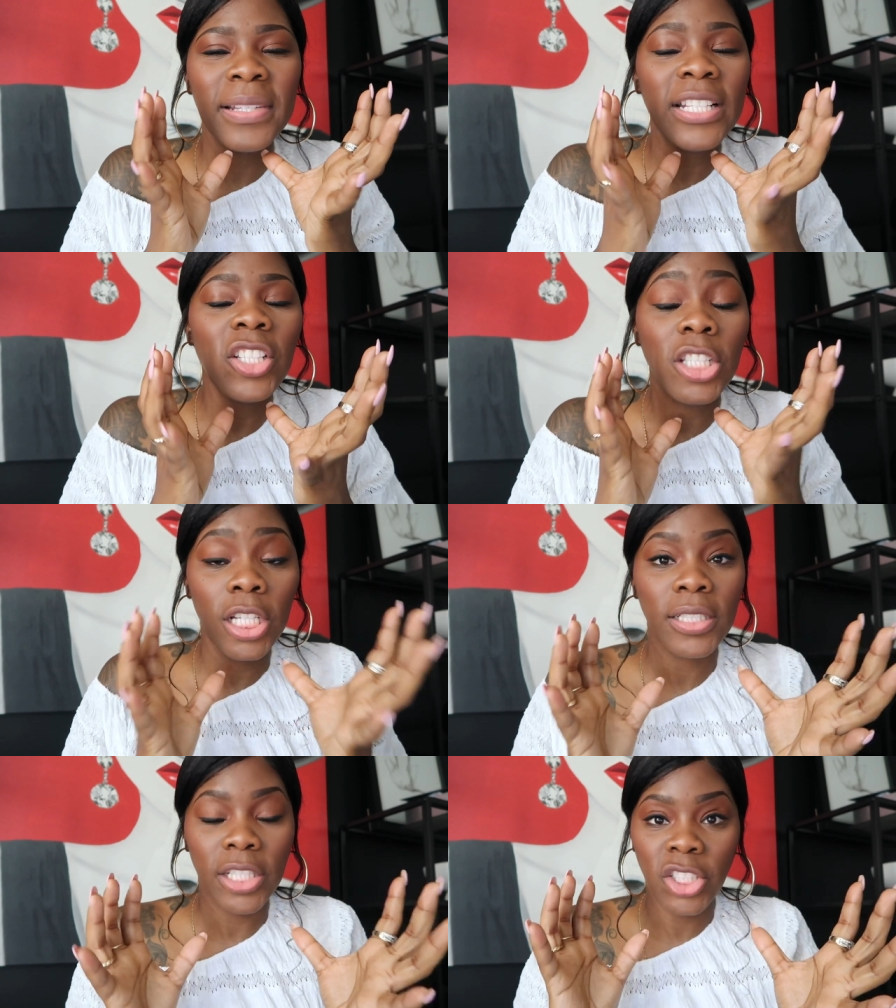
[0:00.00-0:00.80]
They just
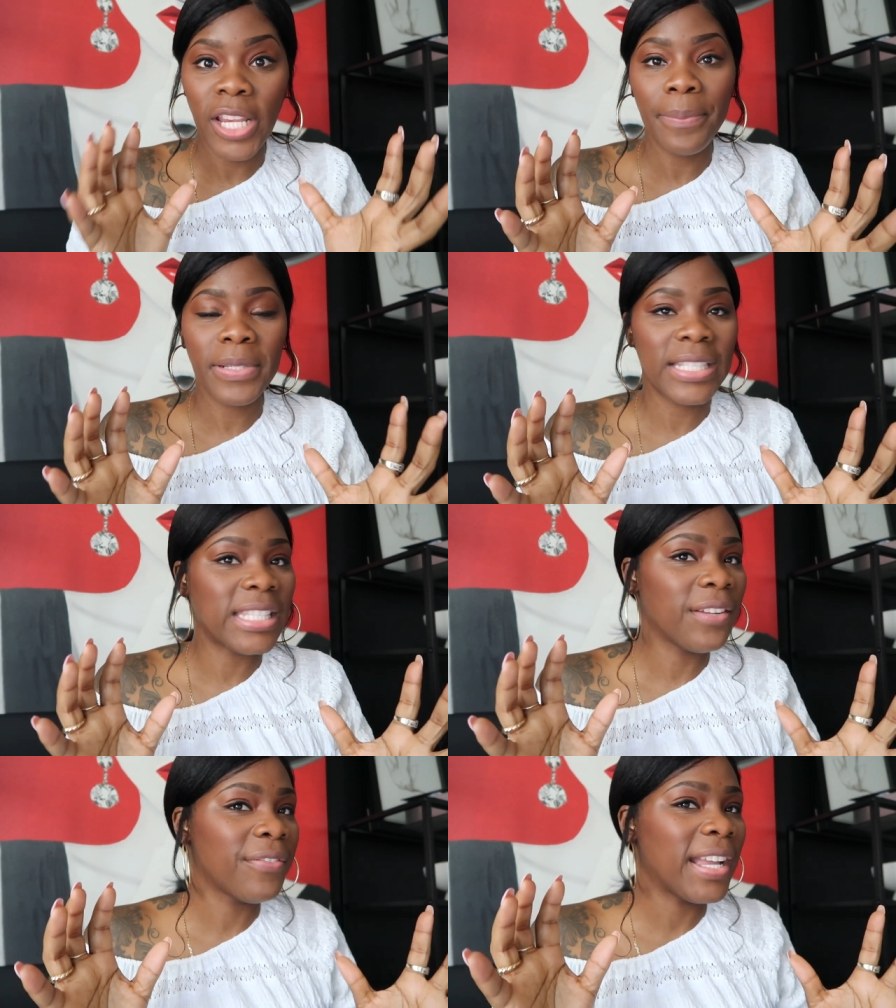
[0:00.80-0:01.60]
look, the shape is
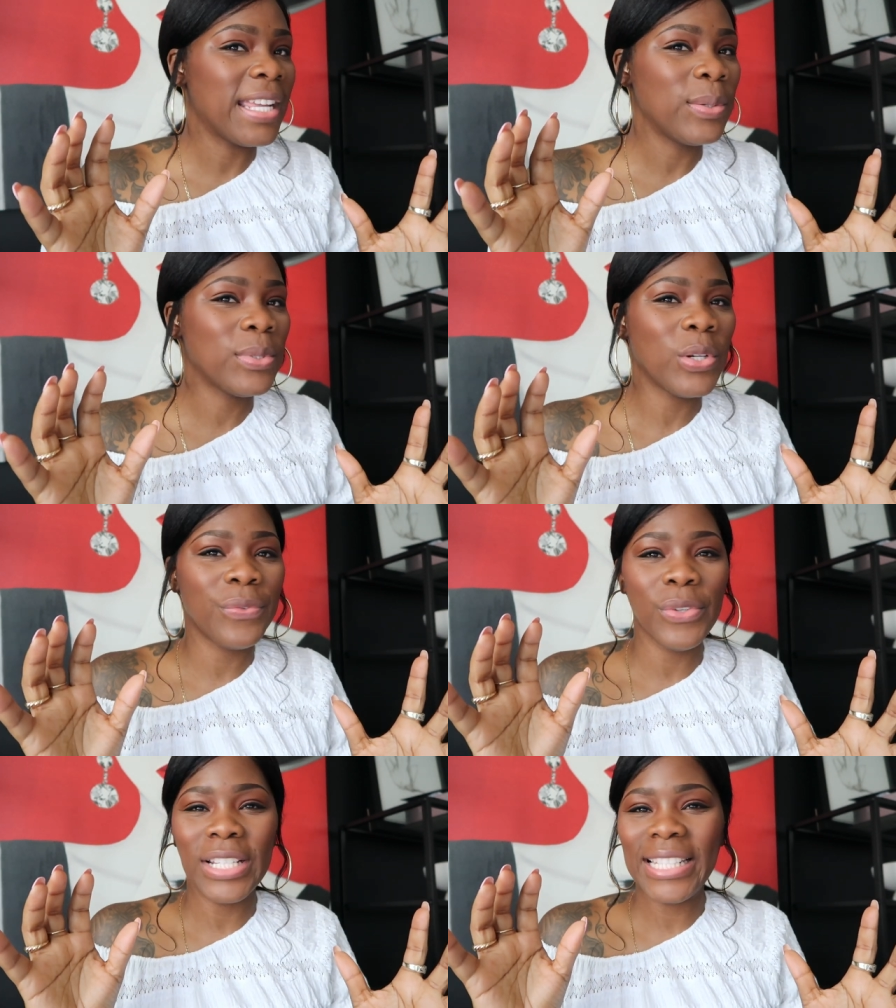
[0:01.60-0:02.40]
different. I don't know
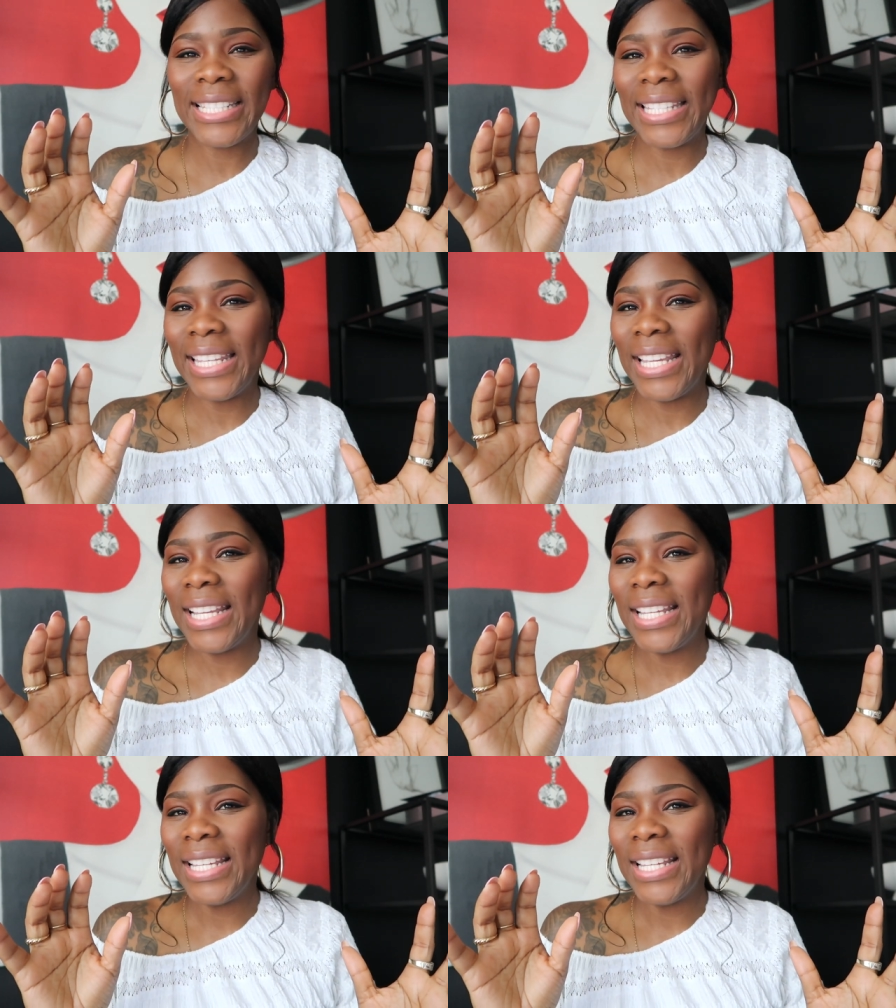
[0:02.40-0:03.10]
if you can see it.